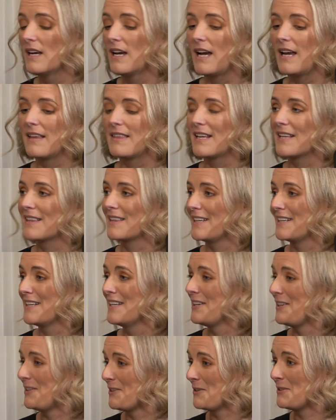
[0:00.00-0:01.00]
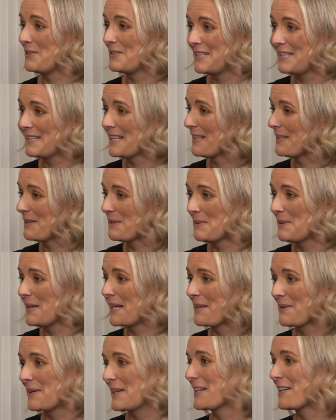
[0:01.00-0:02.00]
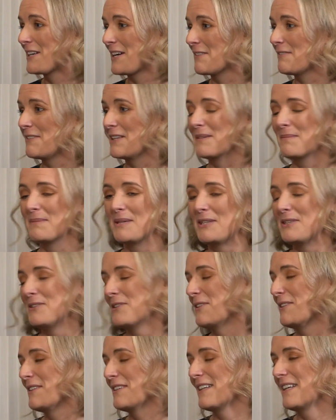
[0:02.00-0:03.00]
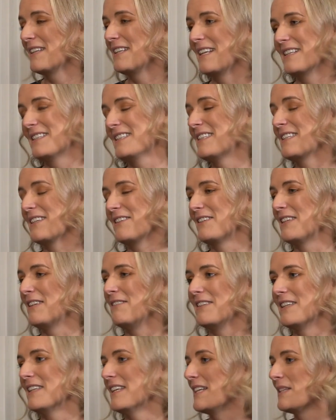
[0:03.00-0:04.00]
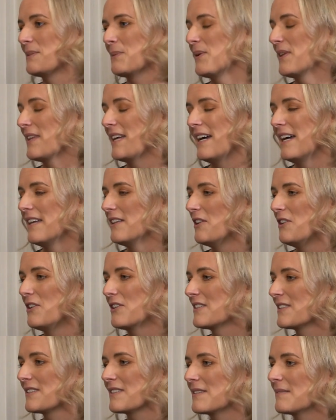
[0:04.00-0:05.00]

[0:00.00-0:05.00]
I think that, you see that little like credit card reader, but you don't necessarily realize what that unlocks.